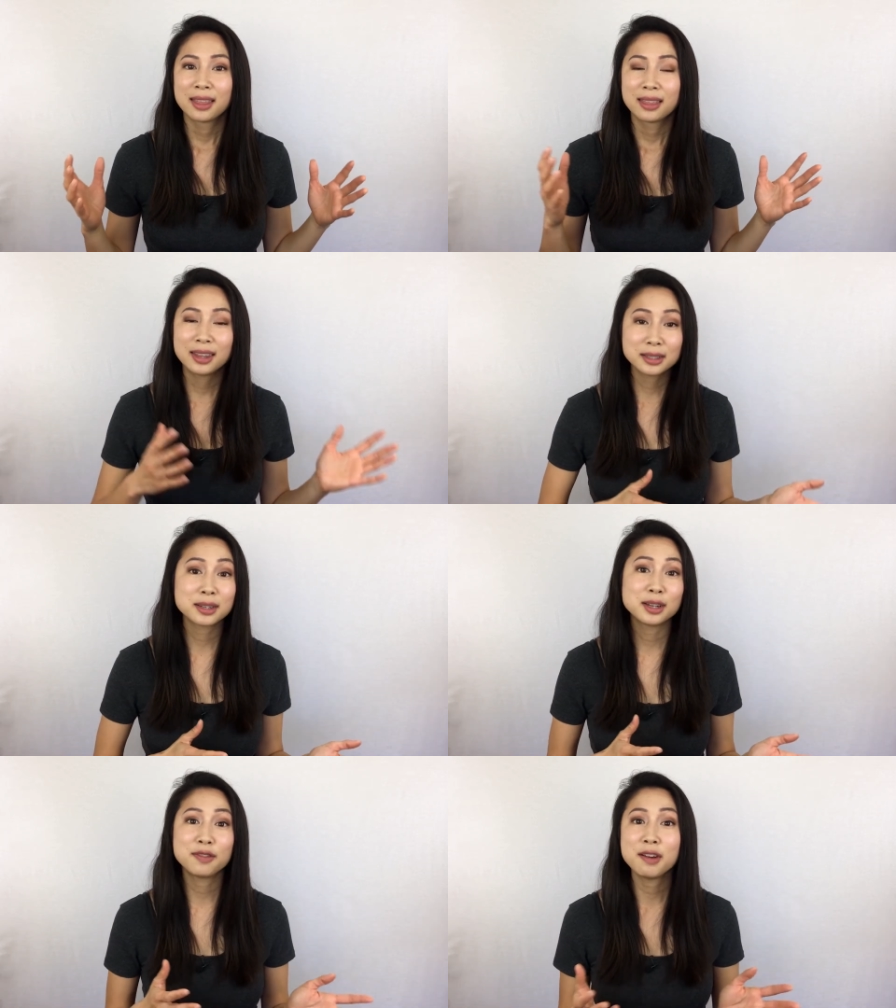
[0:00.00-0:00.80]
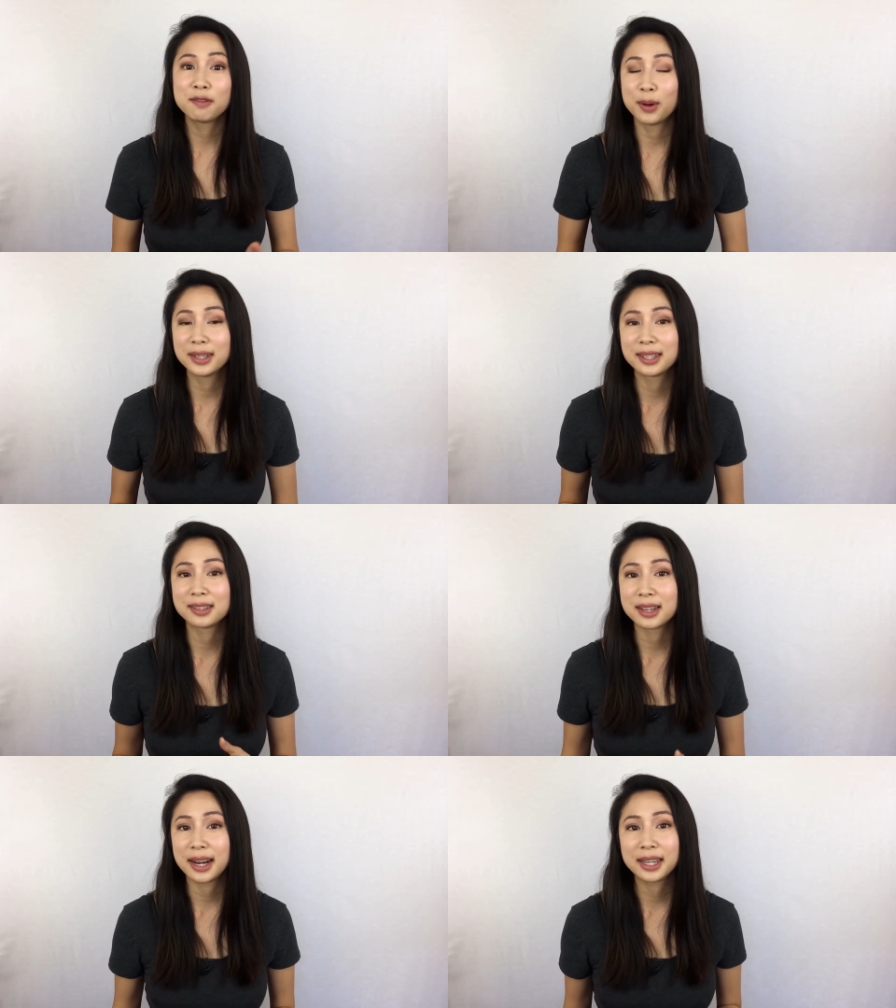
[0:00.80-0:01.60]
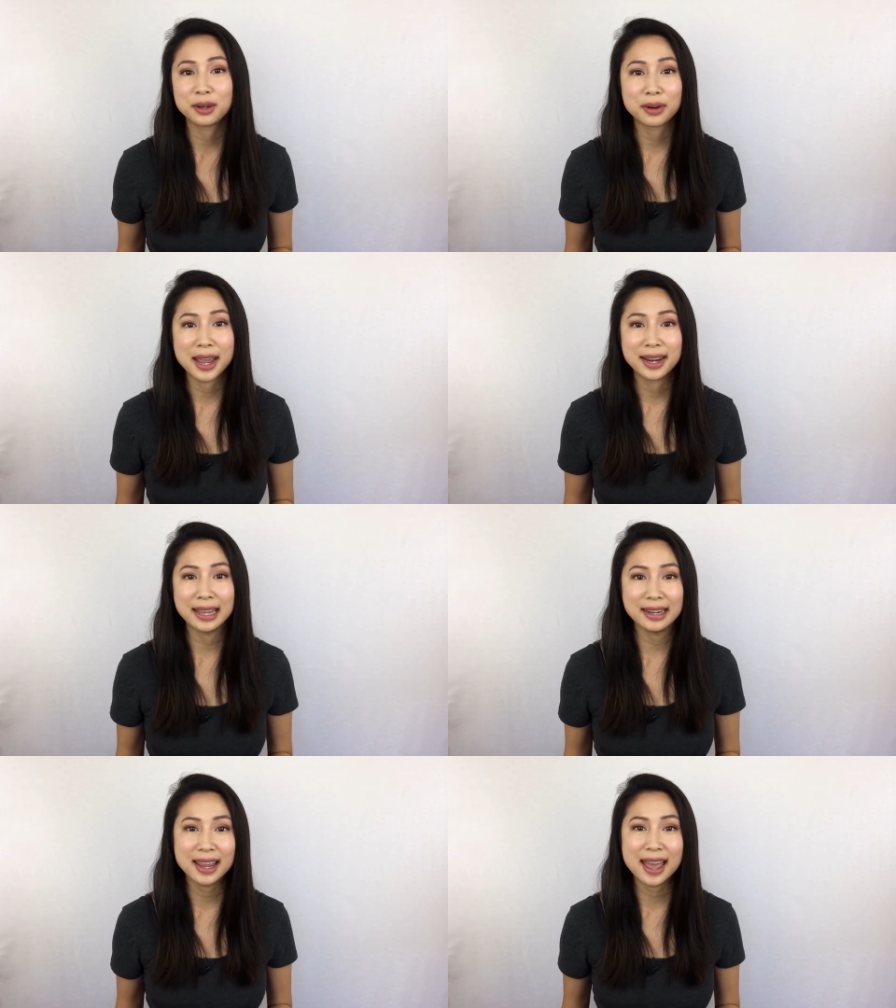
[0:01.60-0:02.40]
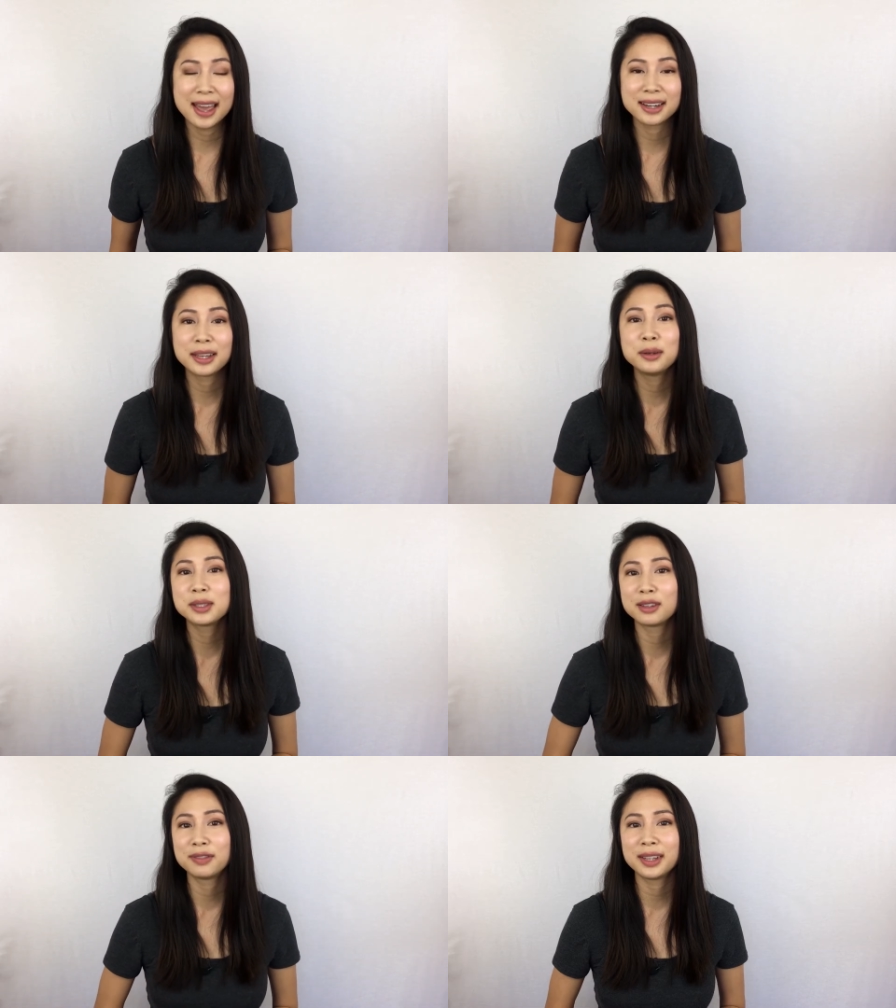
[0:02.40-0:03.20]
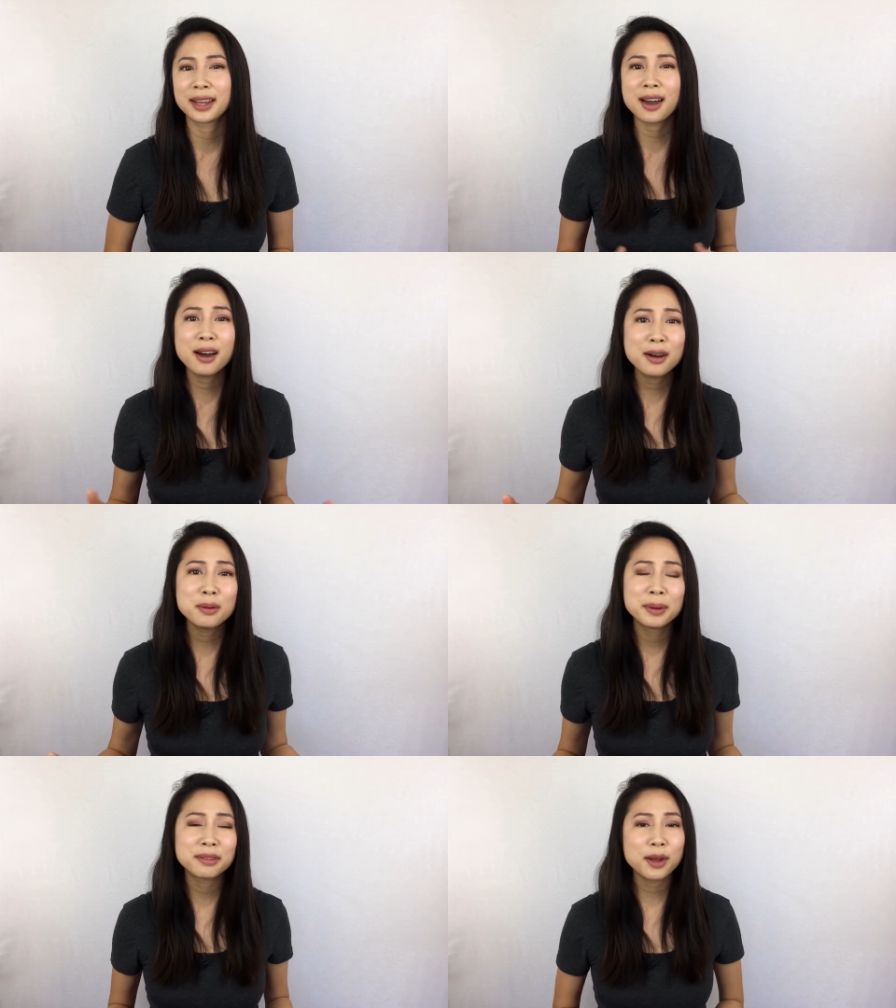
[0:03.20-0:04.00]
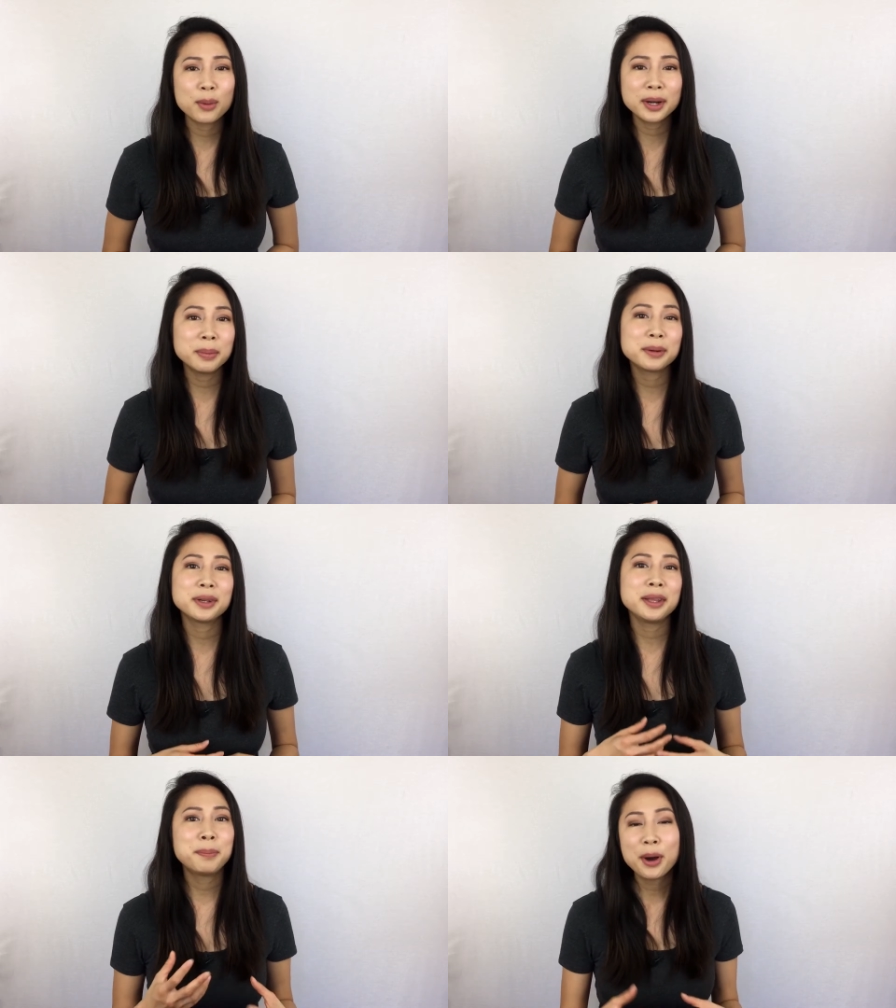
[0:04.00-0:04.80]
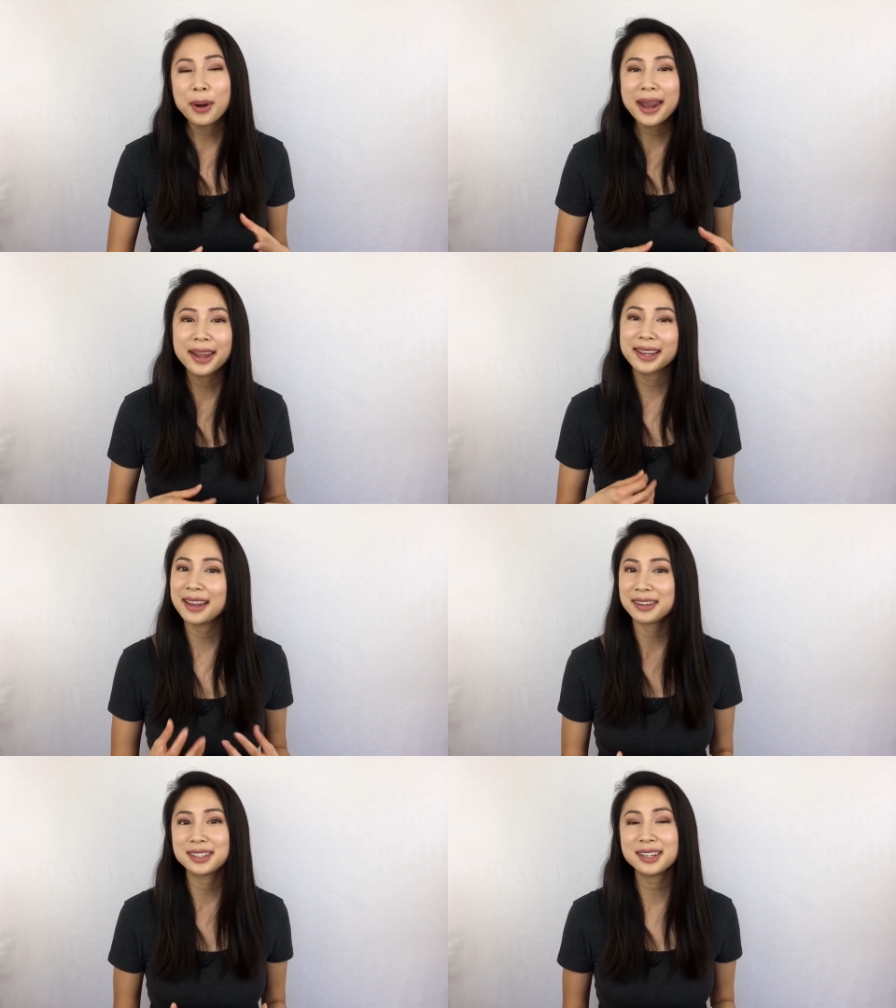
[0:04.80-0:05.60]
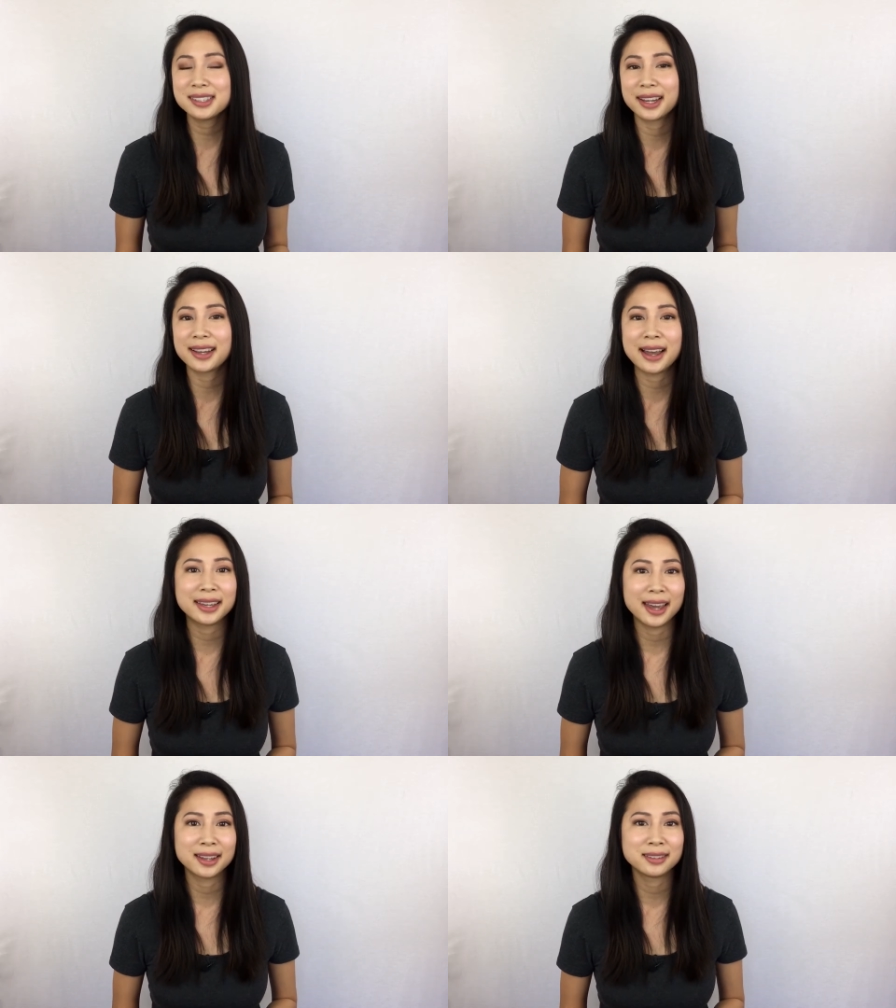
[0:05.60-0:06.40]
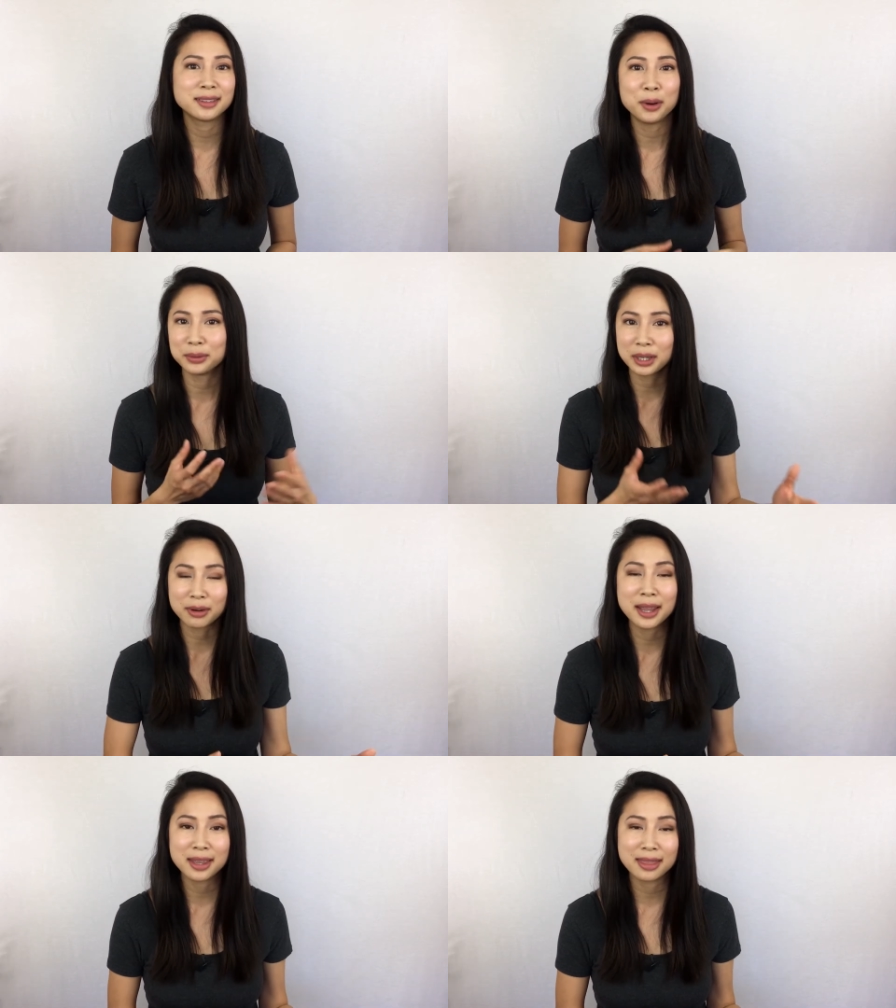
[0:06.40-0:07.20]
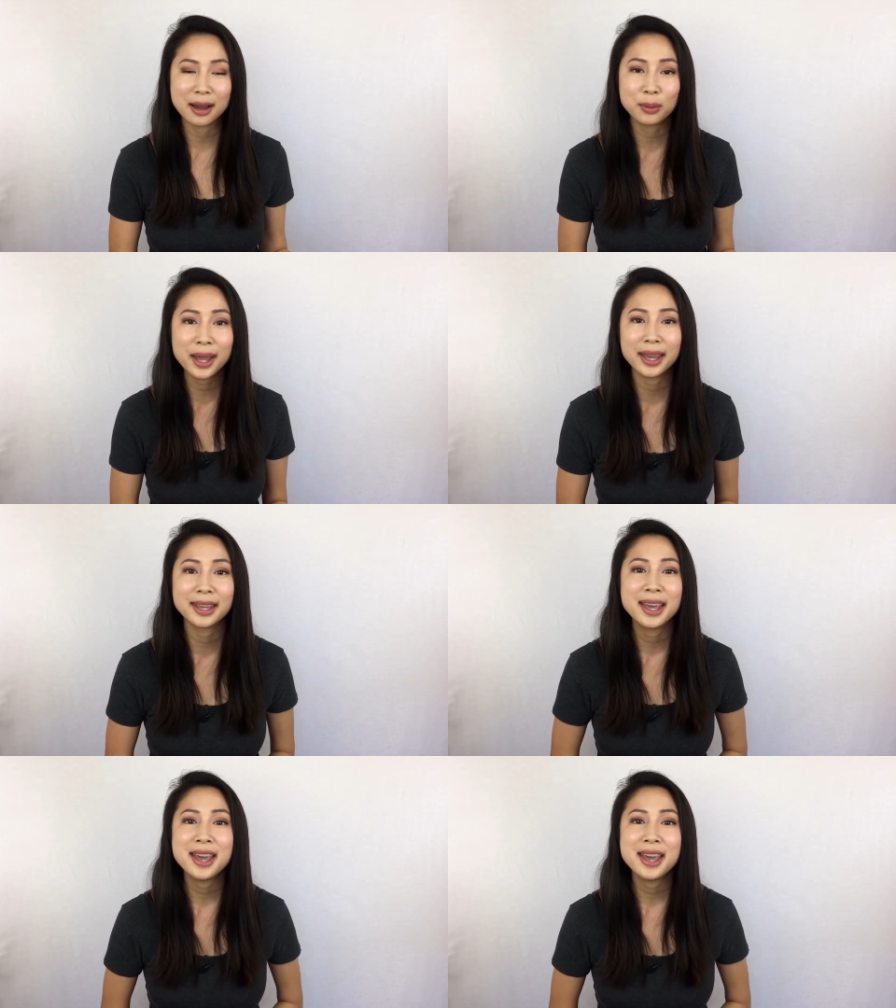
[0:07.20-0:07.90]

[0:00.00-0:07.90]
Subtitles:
These are different voices that I can write in, and I used to feel like, oh, but if I want to be really poetic and artistic, I can only write in that way.